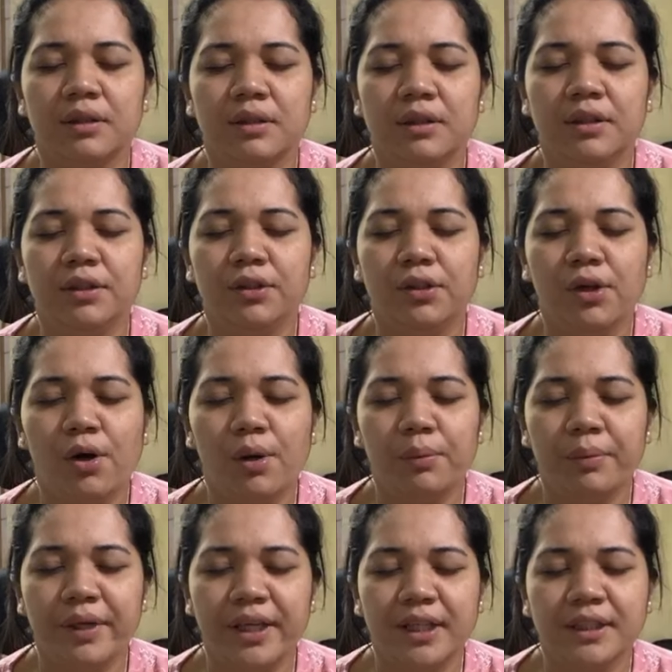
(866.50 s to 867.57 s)
in your
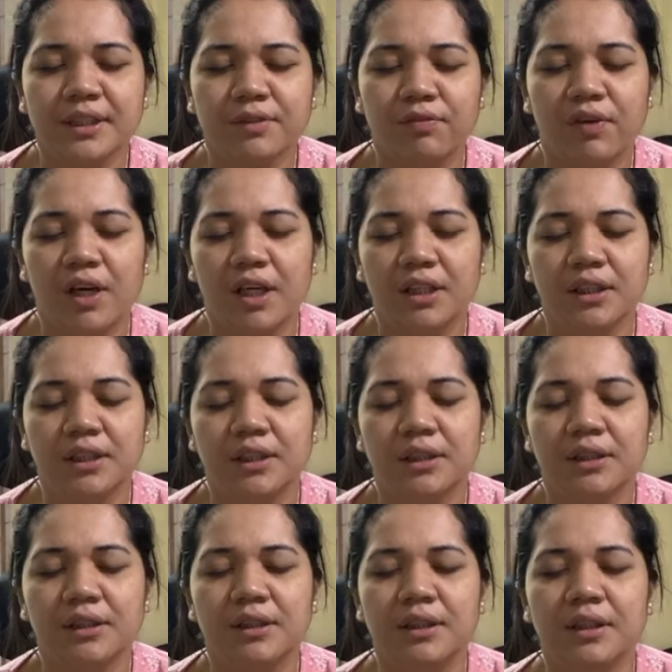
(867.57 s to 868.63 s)
ways, Father.
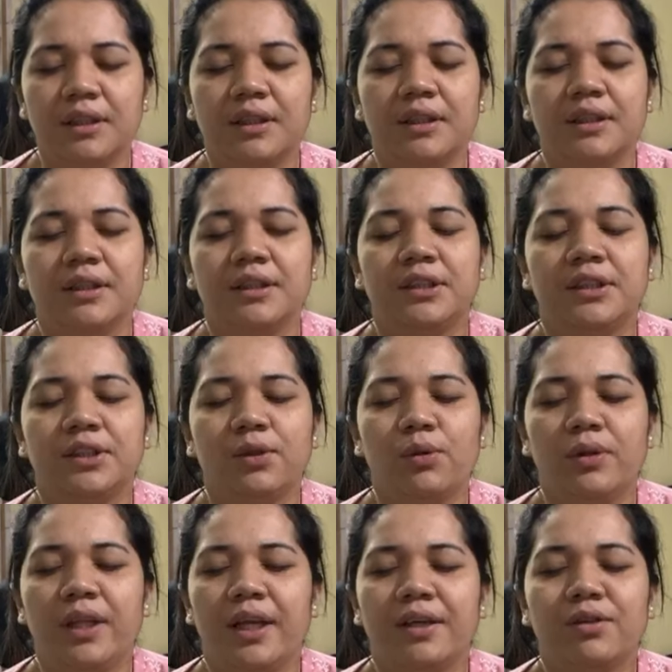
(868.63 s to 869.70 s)
Thank you, Jesus. So
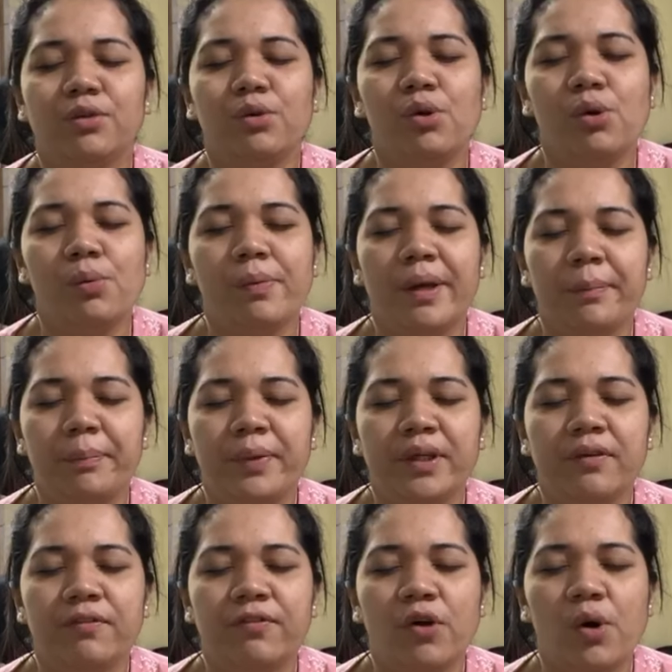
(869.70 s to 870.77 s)
that no
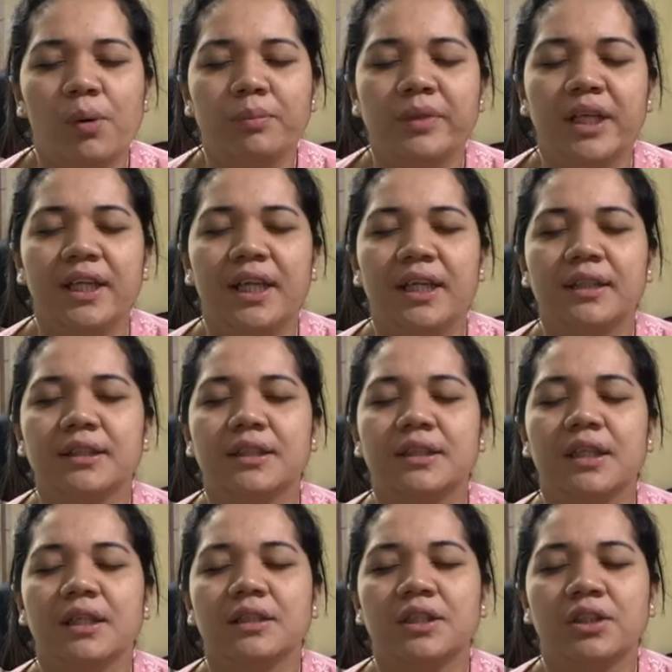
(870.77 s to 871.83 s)
weapon formed against
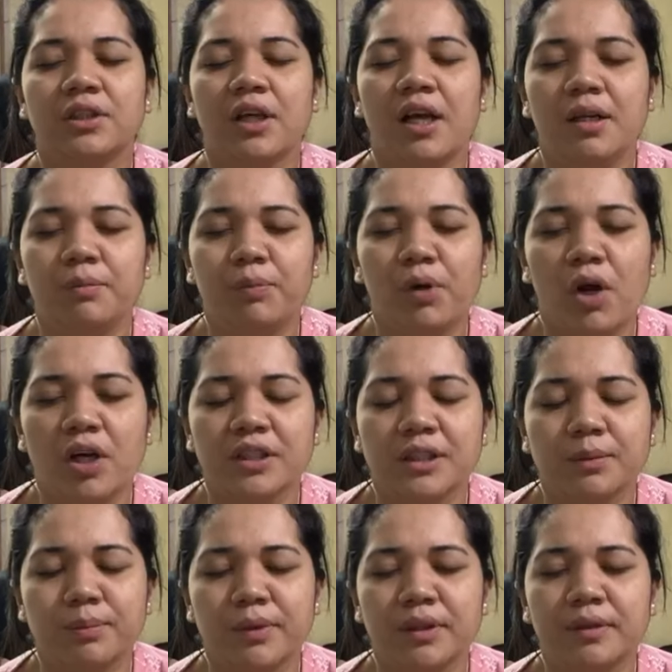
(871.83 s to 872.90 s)
us shall
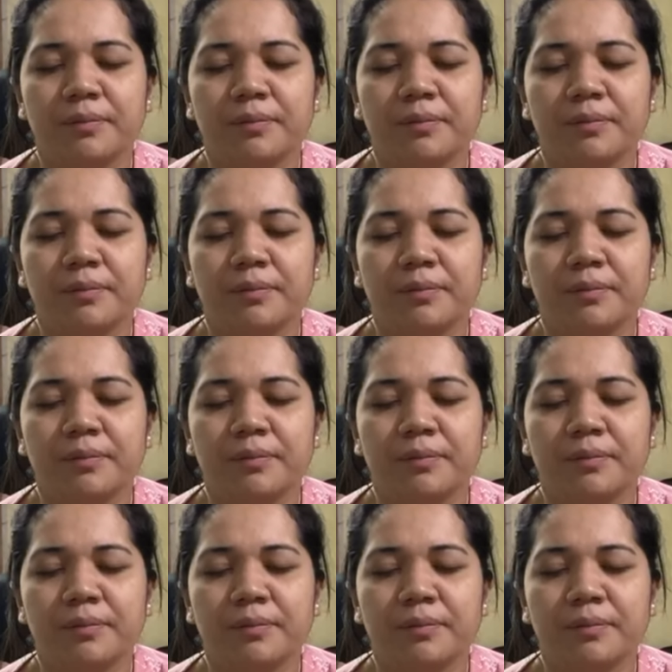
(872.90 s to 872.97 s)
prosper.